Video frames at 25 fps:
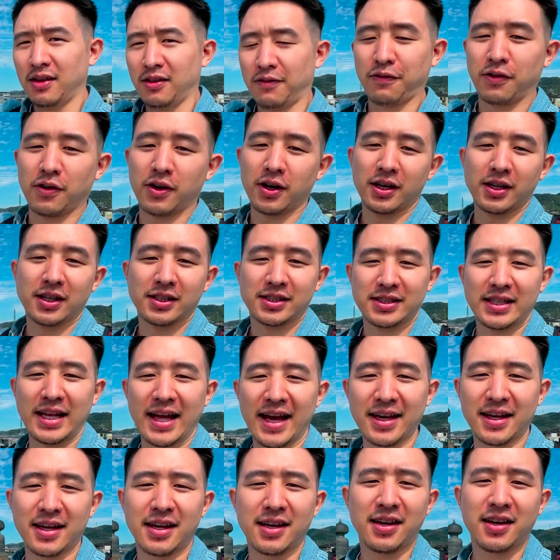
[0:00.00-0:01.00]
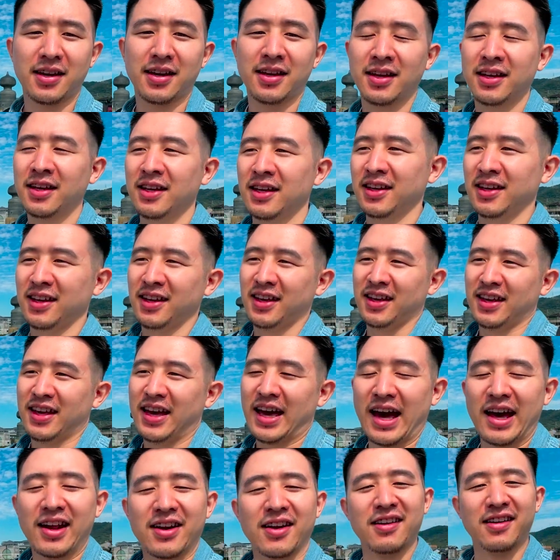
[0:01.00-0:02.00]
for a snack
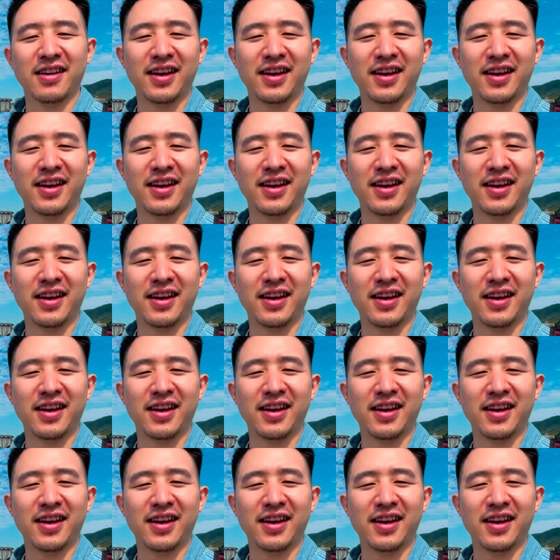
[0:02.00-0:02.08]
at our